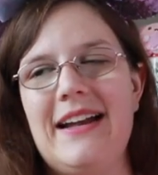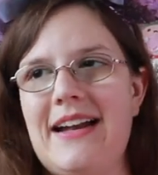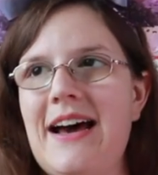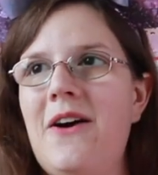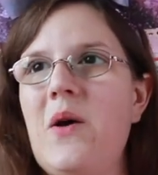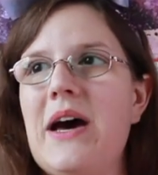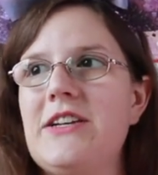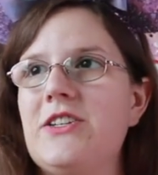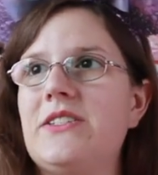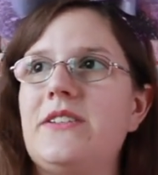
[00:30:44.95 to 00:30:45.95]
Now I
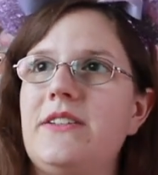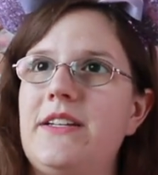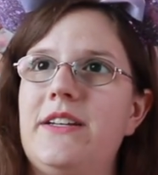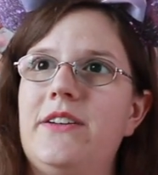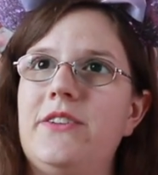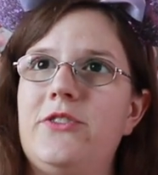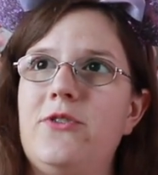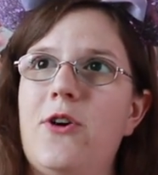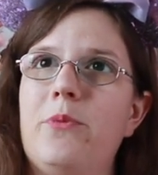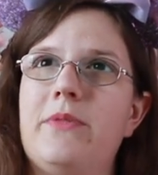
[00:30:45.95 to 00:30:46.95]
just need
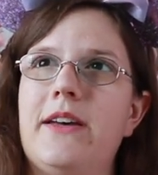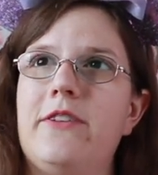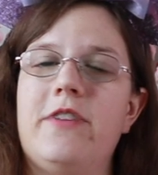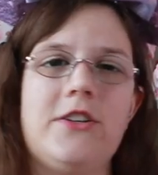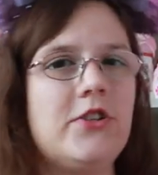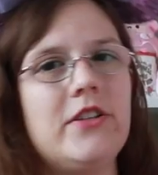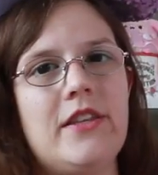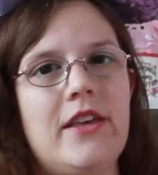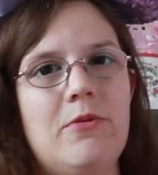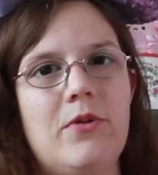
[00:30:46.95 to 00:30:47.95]
to hope that
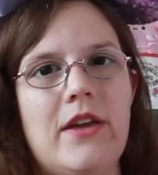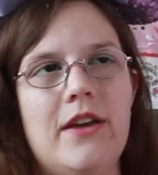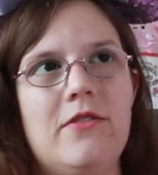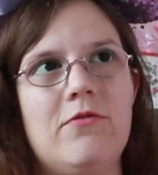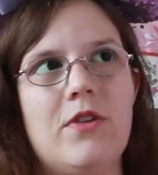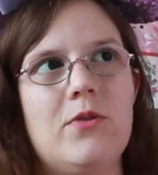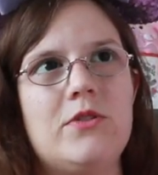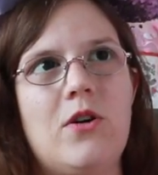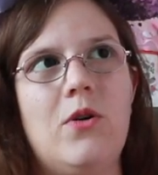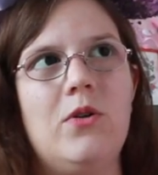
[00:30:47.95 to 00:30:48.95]
eventually they will get
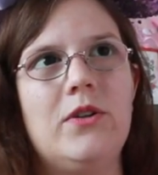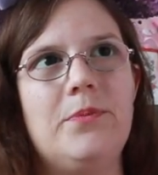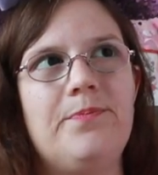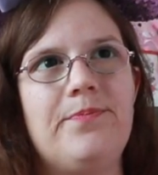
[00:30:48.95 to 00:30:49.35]
rose gold.